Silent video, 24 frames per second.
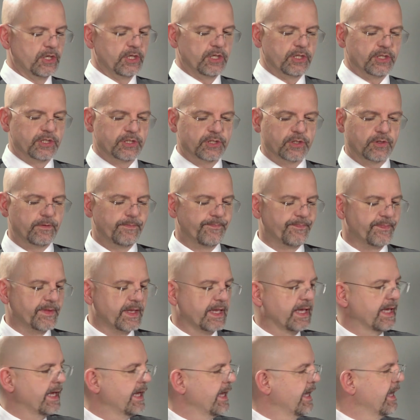So
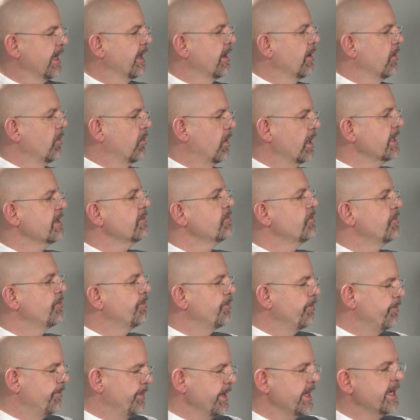one
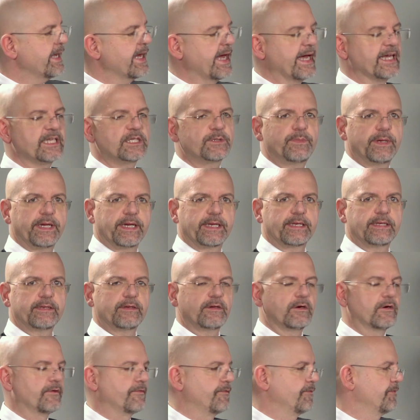big aspect
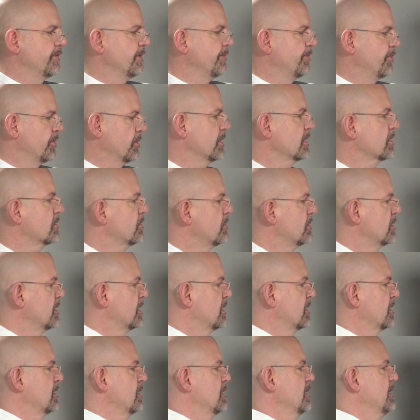of the product
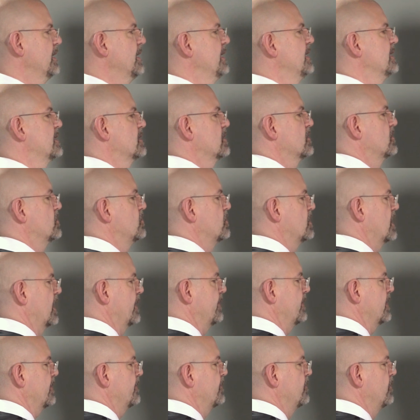owner is to
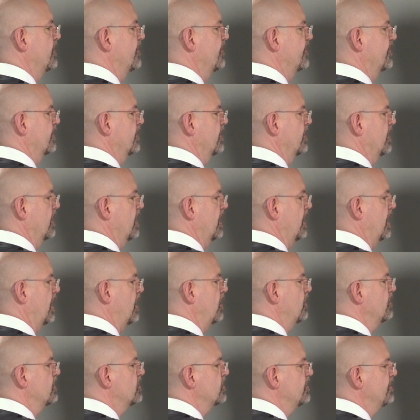come up with
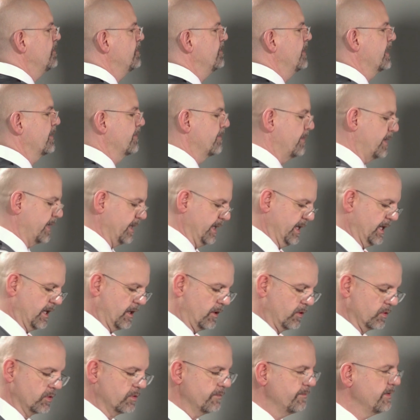how do we make money?
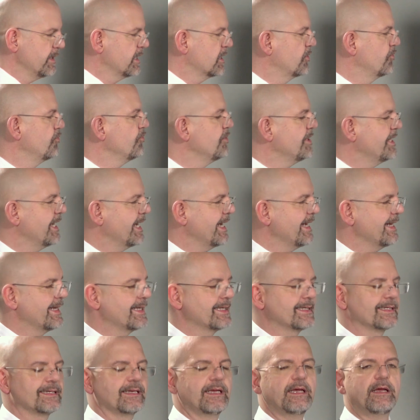How do we
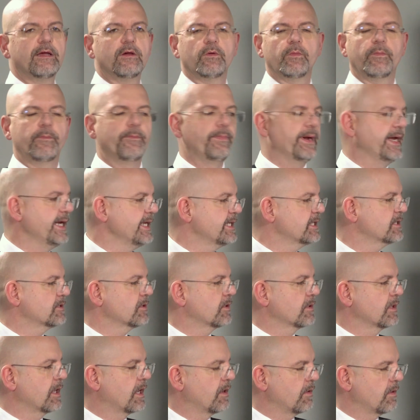create, based
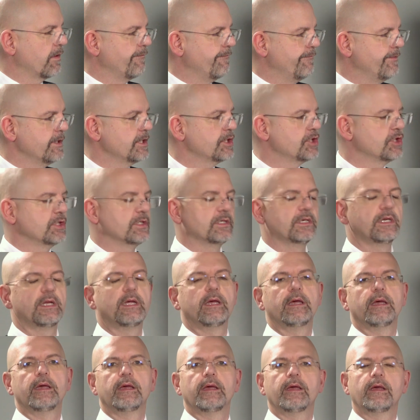on our vision
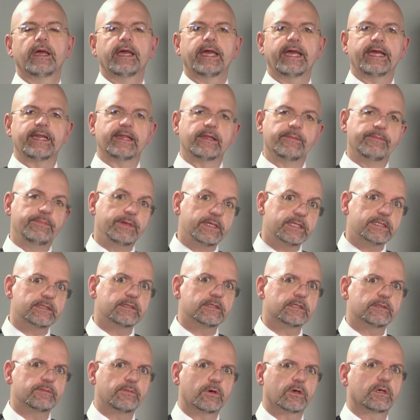and the
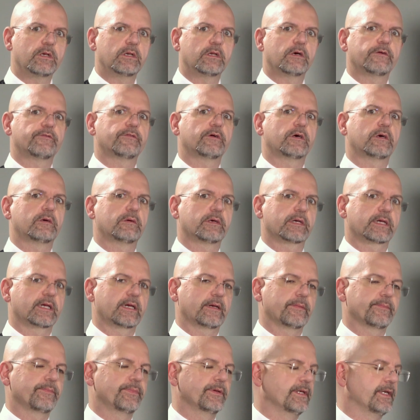business model of our
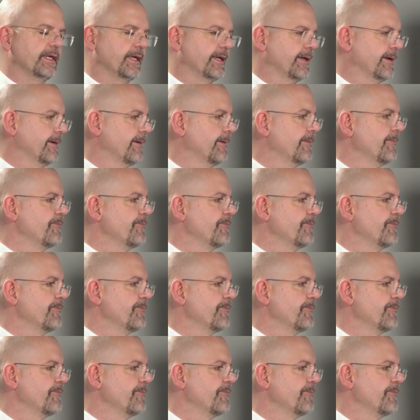company,